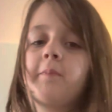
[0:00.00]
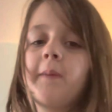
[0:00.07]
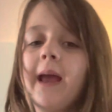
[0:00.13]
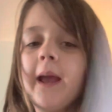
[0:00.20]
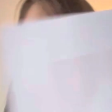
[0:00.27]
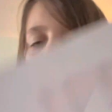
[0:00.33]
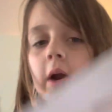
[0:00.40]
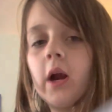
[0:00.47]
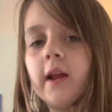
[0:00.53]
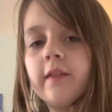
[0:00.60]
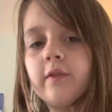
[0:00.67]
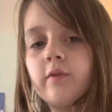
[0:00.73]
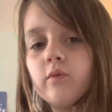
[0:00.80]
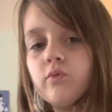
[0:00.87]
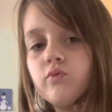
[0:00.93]
paper
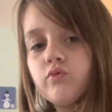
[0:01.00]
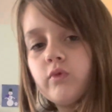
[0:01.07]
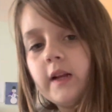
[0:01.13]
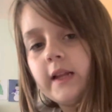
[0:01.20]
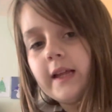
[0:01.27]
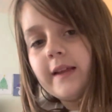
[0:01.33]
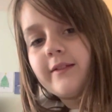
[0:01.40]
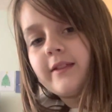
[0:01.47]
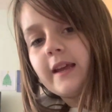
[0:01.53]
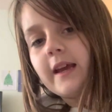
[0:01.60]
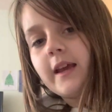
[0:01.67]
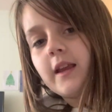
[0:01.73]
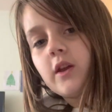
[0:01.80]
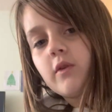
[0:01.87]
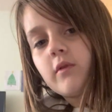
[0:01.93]
is really
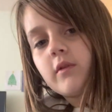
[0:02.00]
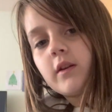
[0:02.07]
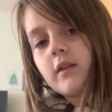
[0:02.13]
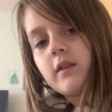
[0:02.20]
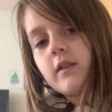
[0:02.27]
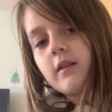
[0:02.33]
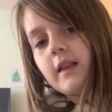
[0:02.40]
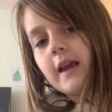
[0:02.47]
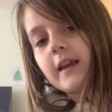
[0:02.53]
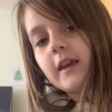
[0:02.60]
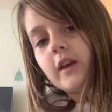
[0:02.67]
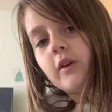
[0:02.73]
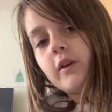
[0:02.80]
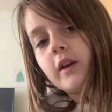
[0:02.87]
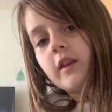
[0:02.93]
thin. You can
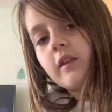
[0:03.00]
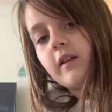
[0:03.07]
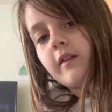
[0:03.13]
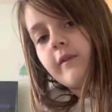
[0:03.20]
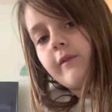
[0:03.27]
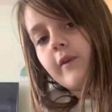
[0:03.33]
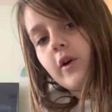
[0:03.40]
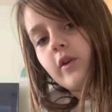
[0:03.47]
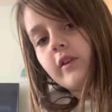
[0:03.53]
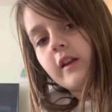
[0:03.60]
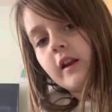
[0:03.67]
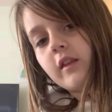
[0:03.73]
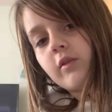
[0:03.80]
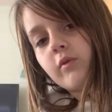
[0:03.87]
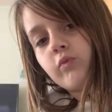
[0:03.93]
see the phones that it's